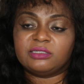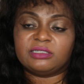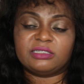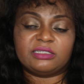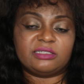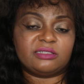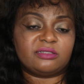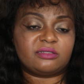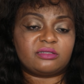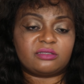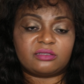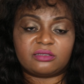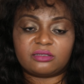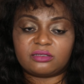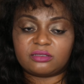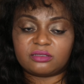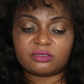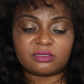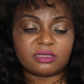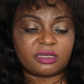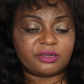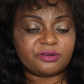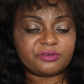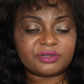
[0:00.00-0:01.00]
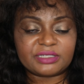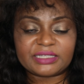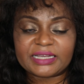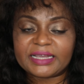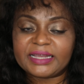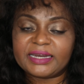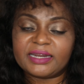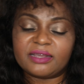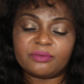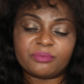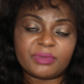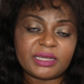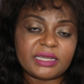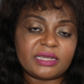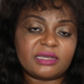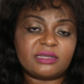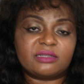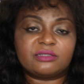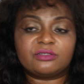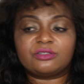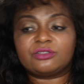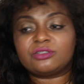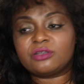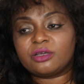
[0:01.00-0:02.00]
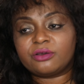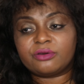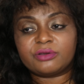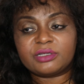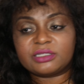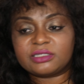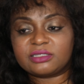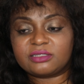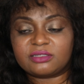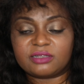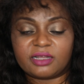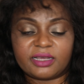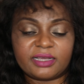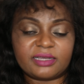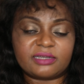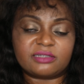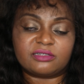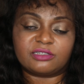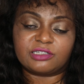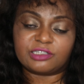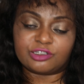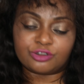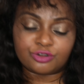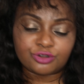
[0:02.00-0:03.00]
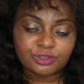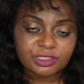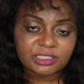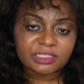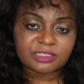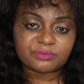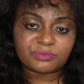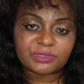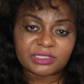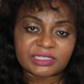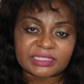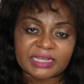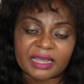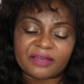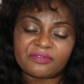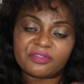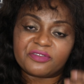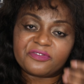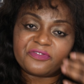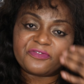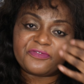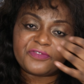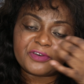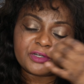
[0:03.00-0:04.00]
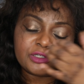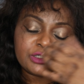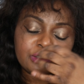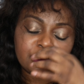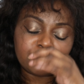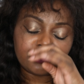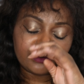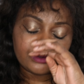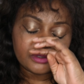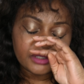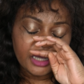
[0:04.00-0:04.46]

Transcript: it's irritating me and so it's like causes me to have the flu.